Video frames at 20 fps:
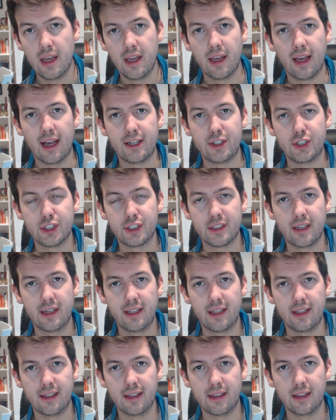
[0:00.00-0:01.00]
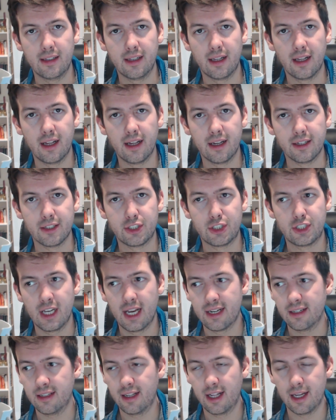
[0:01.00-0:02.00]
And just a little
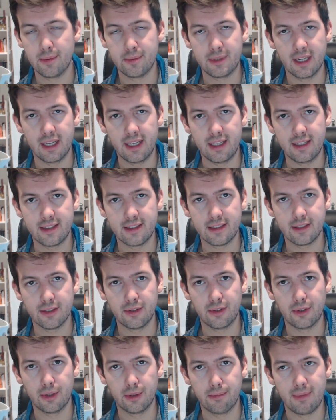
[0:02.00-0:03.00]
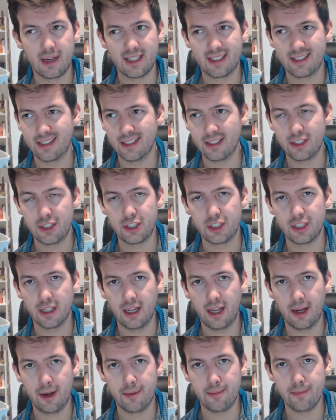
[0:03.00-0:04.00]
channel update or message.
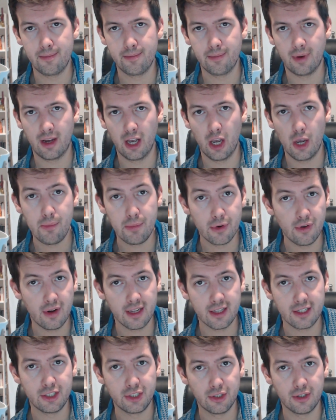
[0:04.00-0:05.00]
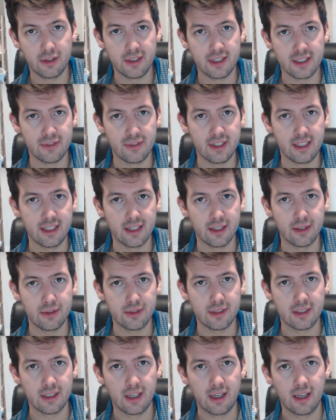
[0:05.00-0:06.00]
I hope you're really enjoying these videos.